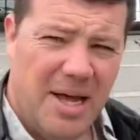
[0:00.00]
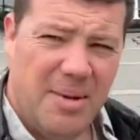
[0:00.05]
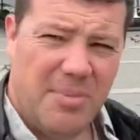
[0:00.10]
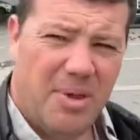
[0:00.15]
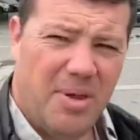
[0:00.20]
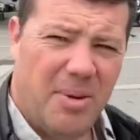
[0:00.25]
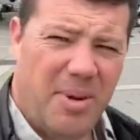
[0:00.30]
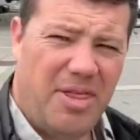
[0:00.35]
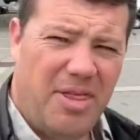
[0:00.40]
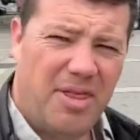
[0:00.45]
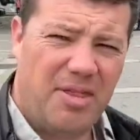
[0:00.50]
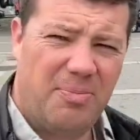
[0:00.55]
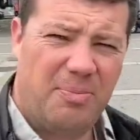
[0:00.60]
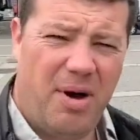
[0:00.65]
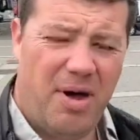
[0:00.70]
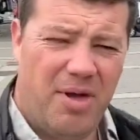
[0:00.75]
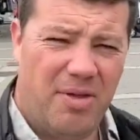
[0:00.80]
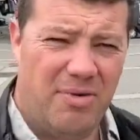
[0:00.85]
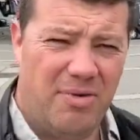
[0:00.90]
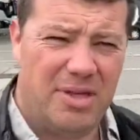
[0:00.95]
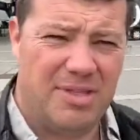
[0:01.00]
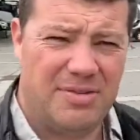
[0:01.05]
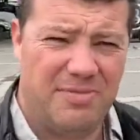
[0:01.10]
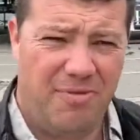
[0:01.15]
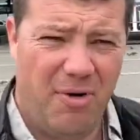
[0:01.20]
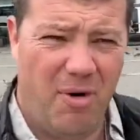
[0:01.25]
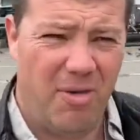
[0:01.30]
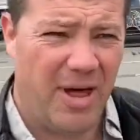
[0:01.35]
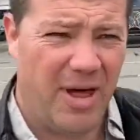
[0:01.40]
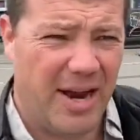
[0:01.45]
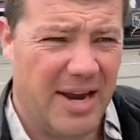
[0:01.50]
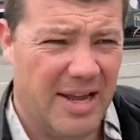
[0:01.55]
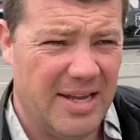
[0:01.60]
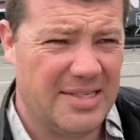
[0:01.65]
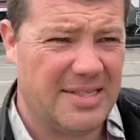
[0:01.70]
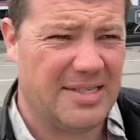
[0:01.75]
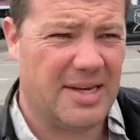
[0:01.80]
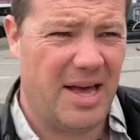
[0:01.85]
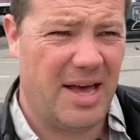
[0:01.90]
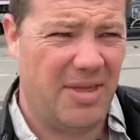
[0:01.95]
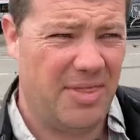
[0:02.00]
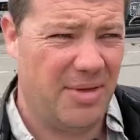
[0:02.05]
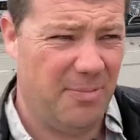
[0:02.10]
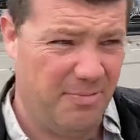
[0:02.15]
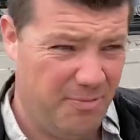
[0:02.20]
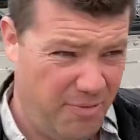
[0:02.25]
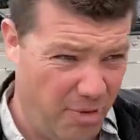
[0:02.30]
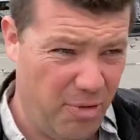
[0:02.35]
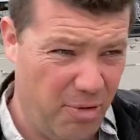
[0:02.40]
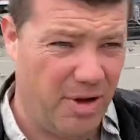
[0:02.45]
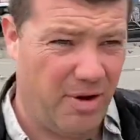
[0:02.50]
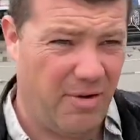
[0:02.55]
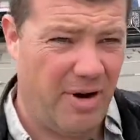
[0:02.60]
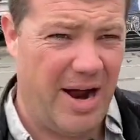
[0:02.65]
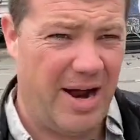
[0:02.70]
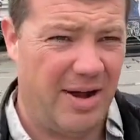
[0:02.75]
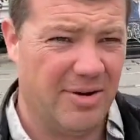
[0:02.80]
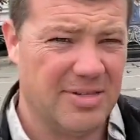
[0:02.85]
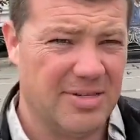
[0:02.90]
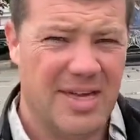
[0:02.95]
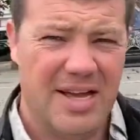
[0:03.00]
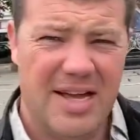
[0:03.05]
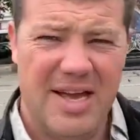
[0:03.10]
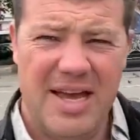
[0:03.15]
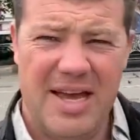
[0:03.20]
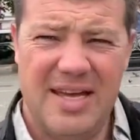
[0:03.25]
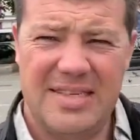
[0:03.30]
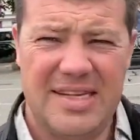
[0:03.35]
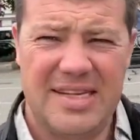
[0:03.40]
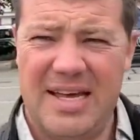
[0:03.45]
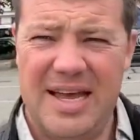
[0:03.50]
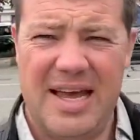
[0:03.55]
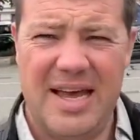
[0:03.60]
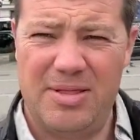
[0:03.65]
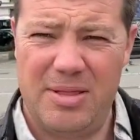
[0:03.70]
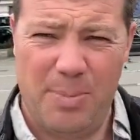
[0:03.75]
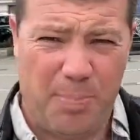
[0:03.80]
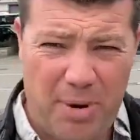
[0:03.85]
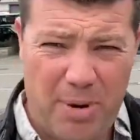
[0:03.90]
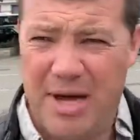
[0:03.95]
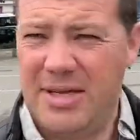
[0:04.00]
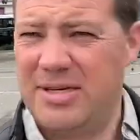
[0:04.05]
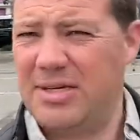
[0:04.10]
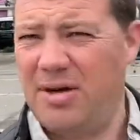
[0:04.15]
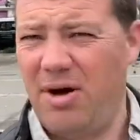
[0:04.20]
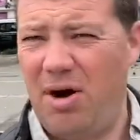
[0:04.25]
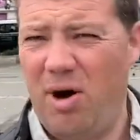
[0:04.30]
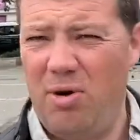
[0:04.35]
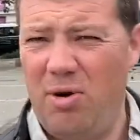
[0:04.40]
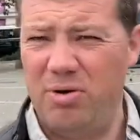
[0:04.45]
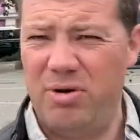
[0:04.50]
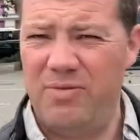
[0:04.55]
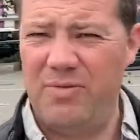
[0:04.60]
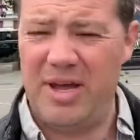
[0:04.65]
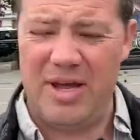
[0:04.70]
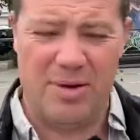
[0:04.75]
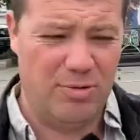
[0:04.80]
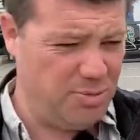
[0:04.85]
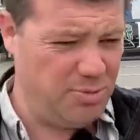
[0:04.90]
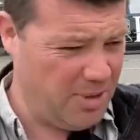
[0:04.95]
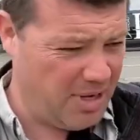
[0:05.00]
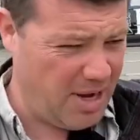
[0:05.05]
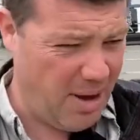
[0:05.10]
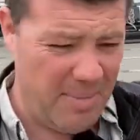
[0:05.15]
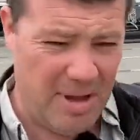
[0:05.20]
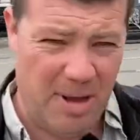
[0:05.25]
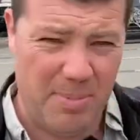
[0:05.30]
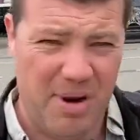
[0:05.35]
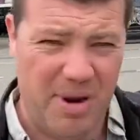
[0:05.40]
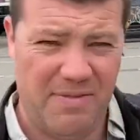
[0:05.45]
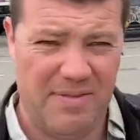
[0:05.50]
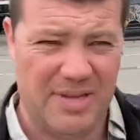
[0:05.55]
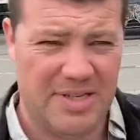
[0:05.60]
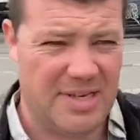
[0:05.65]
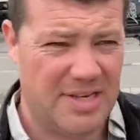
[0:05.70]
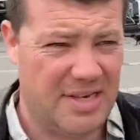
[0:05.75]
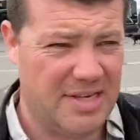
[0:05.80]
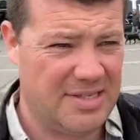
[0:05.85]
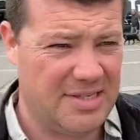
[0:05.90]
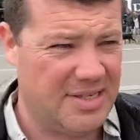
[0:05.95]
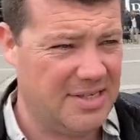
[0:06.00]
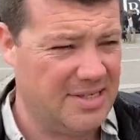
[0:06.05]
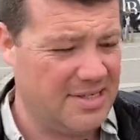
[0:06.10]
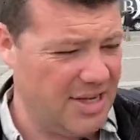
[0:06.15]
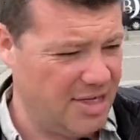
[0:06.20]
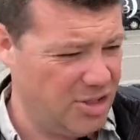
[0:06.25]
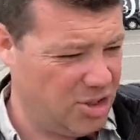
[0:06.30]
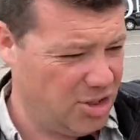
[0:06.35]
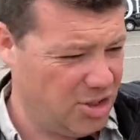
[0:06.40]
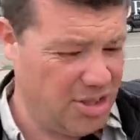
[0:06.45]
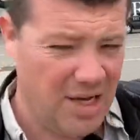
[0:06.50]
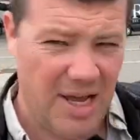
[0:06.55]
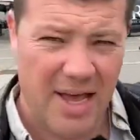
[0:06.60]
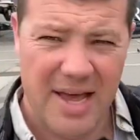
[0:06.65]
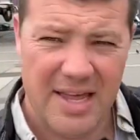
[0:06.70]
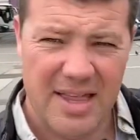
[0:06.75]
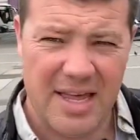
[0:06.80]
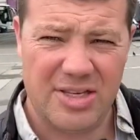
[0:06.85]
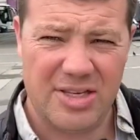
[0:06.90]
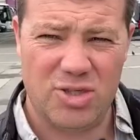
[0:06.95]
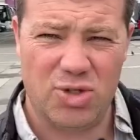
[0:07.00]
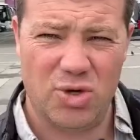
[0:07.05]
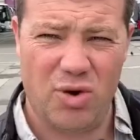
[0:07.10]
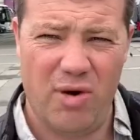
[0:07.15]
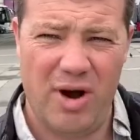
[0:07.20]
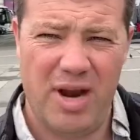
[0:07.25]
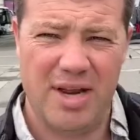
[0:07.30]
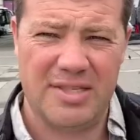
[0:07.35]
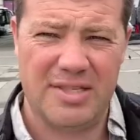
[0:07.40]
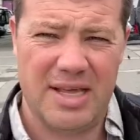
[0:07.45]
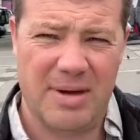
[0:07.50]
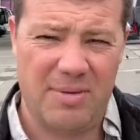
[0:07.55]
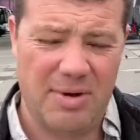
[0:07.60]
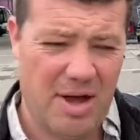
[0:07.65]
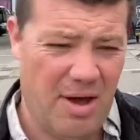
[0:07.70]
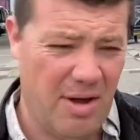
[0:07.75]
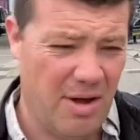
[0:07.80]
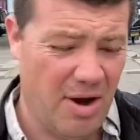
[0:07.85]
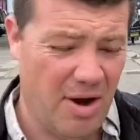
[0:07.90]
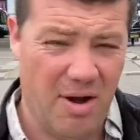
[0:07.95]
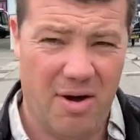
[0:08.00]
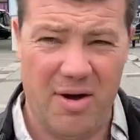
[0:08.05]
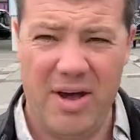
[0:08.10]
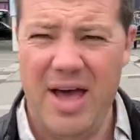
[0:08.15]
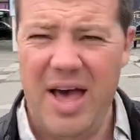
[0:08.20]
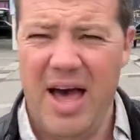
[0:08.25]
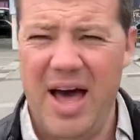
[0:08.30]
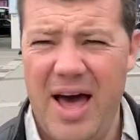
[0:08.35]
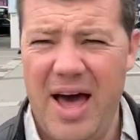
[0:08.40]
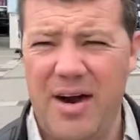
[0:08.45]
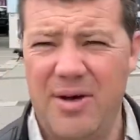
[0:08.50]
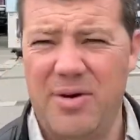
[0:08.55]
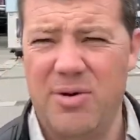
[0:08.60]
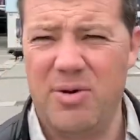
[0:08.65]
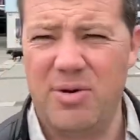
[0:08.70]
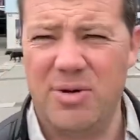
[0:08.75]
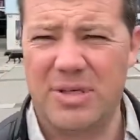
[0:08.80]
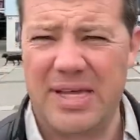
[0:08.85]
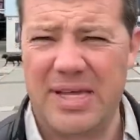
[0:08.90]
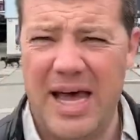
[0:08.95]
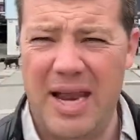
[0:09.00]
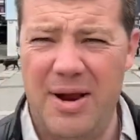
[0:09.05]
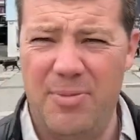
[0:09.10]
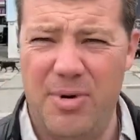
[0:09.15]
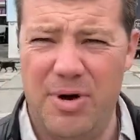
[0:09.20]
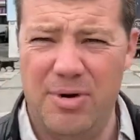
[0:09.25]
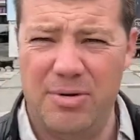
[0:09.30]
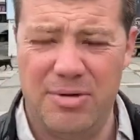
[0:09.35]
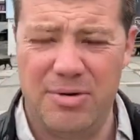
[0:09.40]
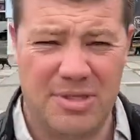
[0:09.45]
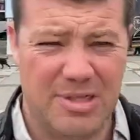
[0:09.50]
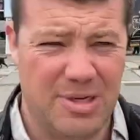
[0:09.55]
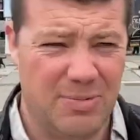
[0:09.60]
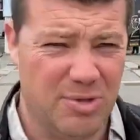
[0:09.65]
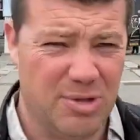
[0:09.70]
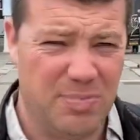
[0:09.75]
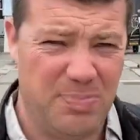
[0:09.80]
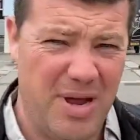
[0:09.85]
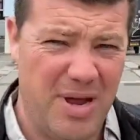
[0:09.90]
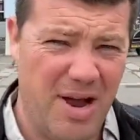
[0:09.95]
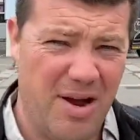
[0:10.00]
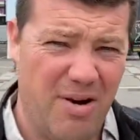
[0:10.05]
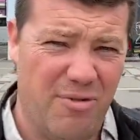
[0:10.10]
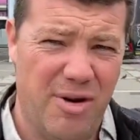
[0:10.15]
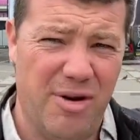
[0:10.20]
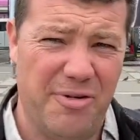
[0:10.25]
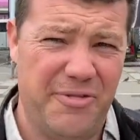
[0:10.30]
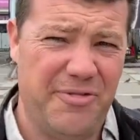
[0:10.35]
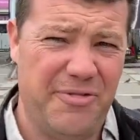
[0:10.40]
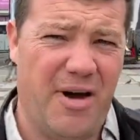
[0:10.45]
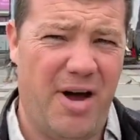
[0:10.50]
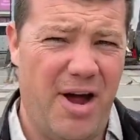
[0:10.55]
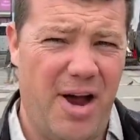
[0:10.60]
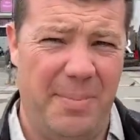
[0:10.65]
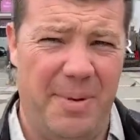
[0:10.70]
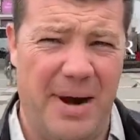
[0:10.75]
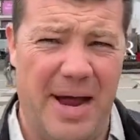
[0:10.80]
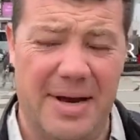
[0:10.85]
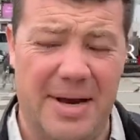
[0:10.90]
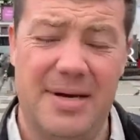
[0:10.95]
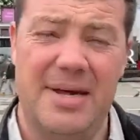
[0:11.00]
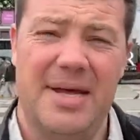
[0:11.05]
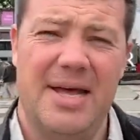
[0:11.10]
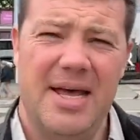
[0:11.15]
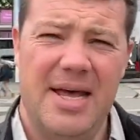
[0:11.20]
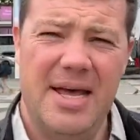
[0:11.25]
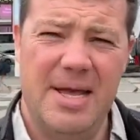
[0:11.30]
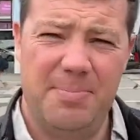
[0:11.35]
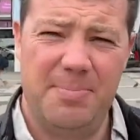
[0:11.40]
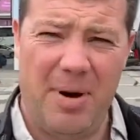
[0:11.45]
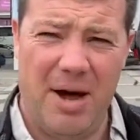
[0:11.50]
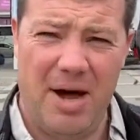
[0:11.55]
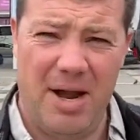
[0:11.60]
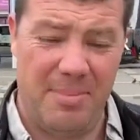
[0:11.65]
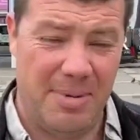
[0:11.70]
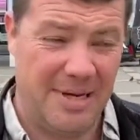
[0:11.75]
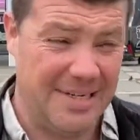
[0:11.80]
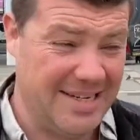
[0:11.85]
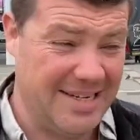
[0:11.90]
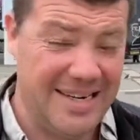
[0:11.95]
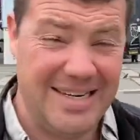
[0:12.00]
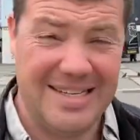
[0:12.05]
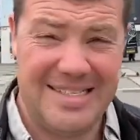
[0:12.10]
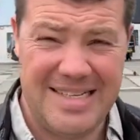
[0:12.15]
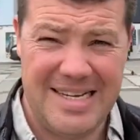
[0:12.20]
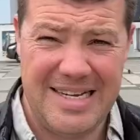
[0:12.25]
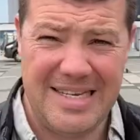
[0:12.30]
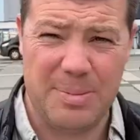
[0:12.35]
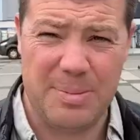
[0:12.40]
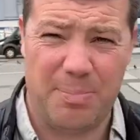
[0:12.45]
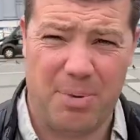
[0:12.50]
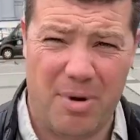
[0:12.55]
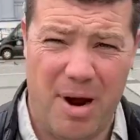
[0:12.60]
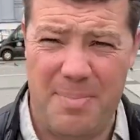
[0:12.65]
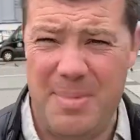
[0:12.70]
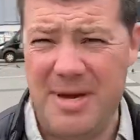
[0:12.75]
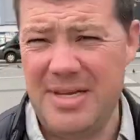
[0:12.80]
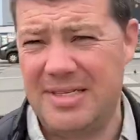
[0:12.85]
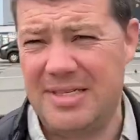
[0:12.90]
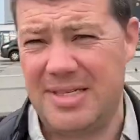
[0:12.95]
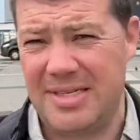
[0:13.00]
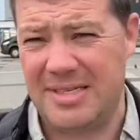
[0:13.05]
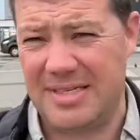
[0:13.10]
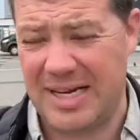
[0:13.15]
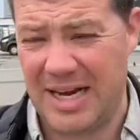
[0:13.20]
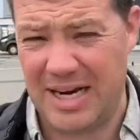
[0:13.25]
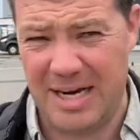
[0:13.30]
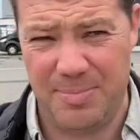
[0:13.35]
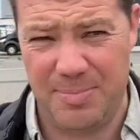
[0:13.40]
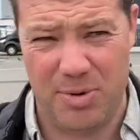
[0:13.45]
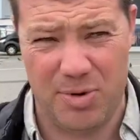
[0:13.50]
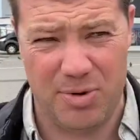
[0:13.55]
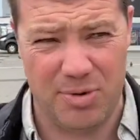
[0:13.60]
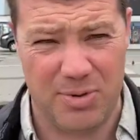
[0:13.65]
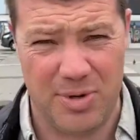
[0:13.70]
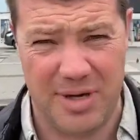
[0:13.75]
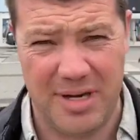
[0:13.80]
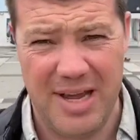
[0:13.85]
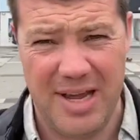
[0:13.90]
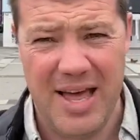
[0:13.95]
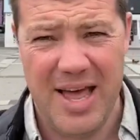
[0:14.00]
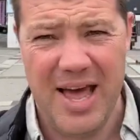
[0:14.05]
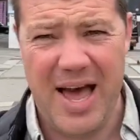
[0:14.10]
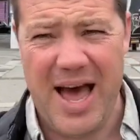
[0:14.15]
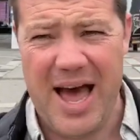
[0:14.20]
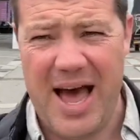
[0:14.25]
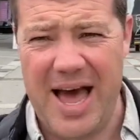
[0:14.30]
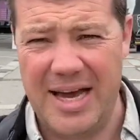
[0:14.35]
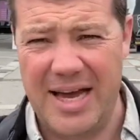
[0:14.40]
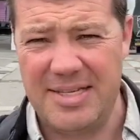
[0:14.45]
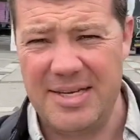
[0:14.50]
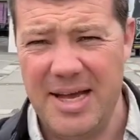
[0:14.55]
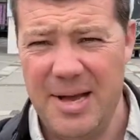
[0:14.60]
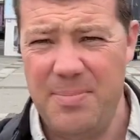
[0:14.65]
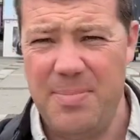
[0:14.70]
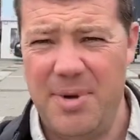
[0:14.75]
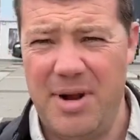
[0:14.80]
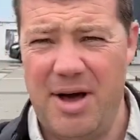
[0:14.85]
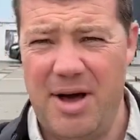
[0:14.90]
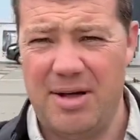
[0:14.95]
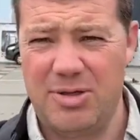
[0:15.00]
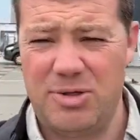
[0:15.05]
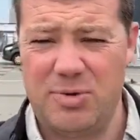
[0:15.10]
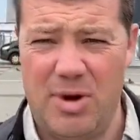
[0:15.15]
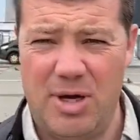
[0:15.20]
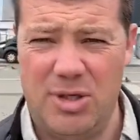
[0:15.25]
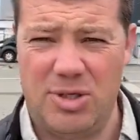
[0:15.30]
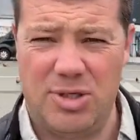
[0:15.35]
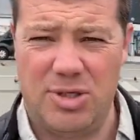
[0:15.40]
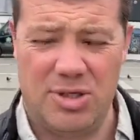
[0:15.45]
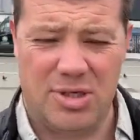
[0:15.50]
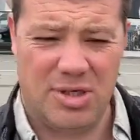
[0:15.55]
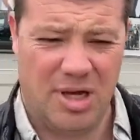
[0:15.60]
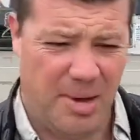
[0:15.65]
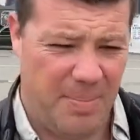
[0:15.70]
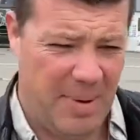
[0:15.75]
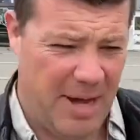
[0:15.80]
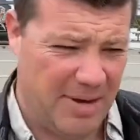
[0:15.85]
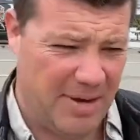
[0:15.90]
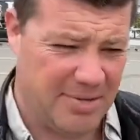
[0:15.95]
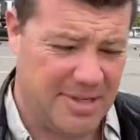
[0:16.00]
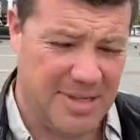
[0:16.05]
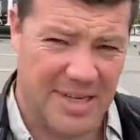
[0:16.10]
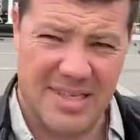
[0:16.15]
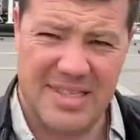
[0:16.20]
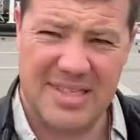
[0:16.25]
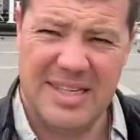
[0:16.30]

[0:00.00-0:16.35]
But I think part of the reason for that is, for the crowds, is that the press had got hold of it. It was becoming a bit of a sensation, their story as they were going along. And of course, Ellen Wilkinson was being a real firebrand in Parliament, and indeed the Prime Minister, Stanley Baldwin, had been asked questions about it.